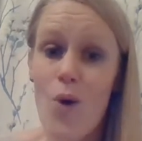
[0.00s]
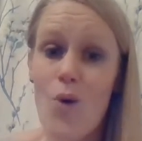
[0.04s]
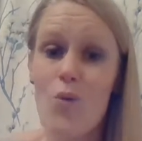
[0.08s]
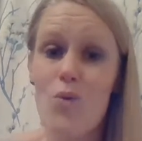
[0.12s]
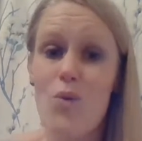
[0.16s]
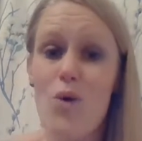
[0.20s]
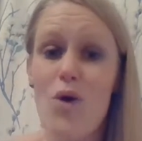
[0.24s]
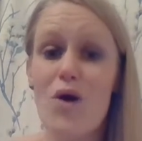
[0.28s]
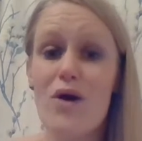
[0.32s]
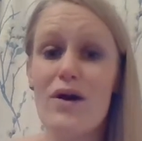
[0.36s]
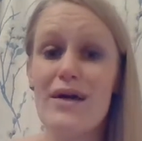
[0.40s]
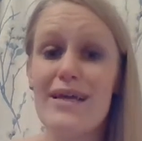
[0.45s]

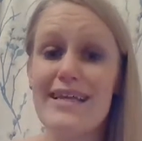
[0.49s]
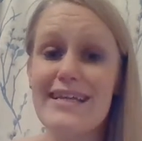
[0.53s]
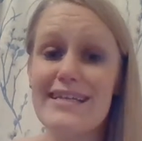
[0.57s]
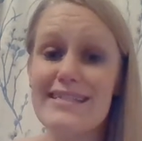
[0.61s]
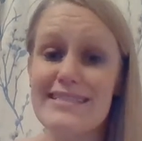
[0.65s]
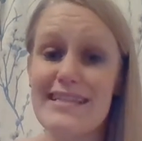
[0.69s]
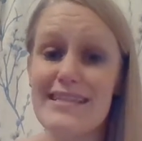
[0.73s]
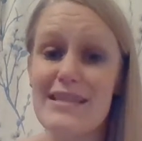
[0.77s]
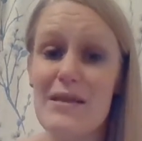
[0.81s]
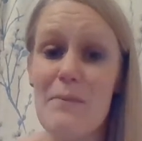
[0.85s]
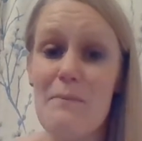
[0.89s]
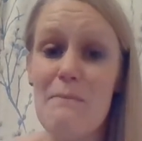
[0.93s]
What is
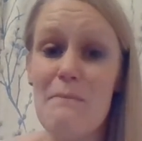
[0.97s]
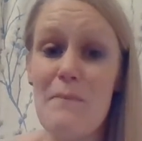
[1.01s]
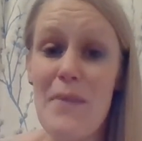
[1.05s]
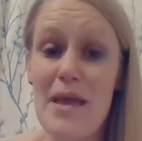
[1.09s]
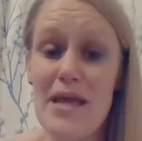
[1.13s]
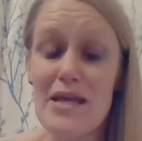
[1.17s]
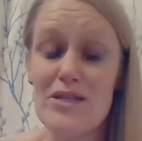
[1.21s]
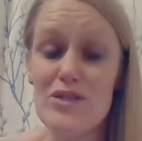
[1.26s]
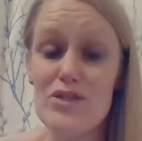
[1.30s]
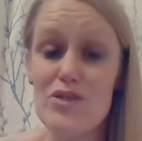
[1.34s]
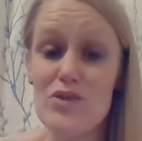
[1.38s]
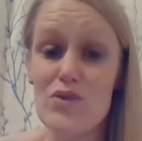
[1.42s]
it that
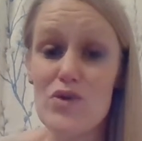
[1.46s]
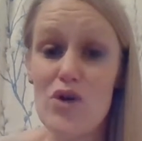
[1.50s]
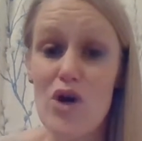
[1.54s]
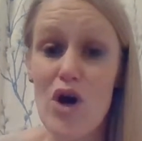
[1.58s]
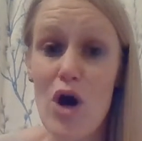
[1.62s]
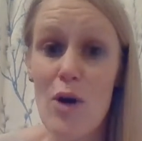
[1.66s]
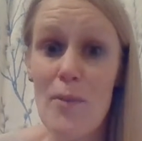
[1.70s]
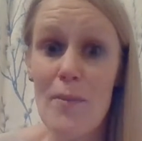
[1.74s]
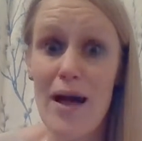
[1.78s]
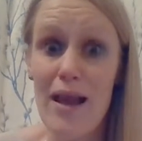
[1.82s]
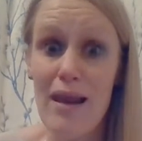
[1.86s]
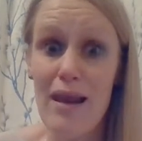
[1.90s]
makes you
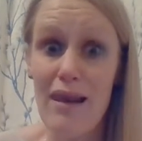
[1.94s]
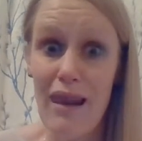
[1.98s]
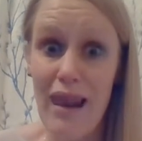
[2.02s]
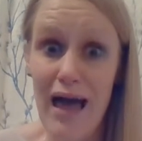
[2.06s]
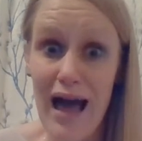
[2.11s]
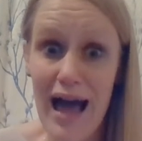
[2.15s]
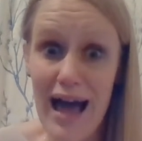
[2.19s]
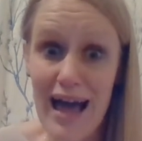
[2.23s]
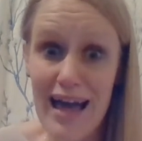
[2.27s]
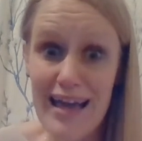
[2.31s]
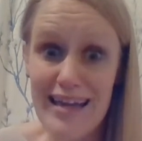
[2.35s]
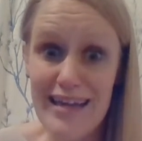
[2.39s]
come
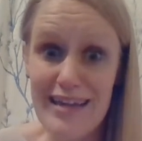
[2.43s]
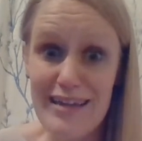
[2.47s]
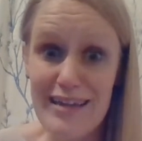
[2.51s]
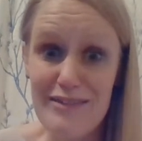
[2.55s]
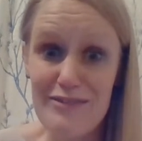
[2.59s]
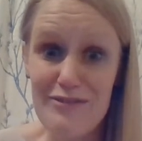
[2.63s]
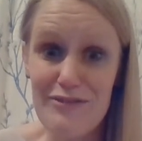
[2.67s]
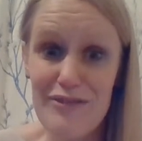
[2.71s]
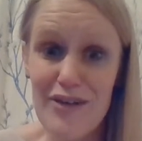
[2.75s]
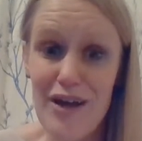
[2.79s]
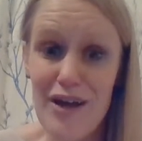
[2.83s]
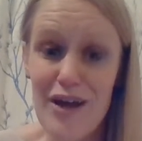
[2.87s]
alive?
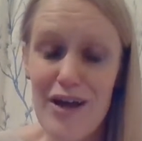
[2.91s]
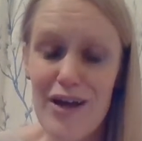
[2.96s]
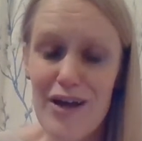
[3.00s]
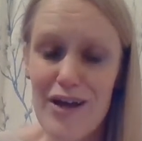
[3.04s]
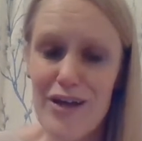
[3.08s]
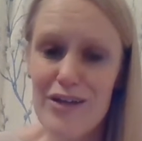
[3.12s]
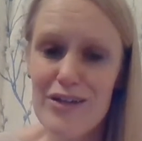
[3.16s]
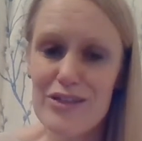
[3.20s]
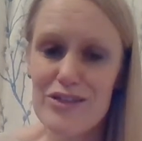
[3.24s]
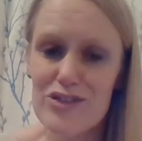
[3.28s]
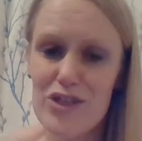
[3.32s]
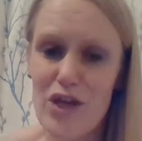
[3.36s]

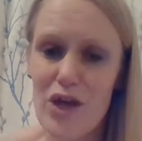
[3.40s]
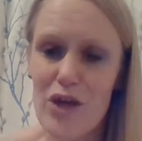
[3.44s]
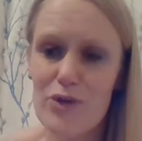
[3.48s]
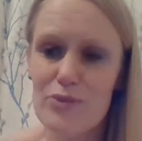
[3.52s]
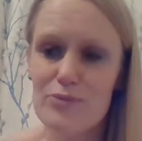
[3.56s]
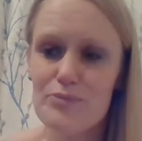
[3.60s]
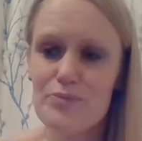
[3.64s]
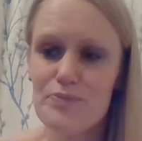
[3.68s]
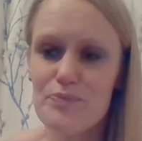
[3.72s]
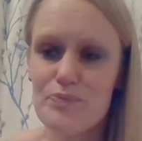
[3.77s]
So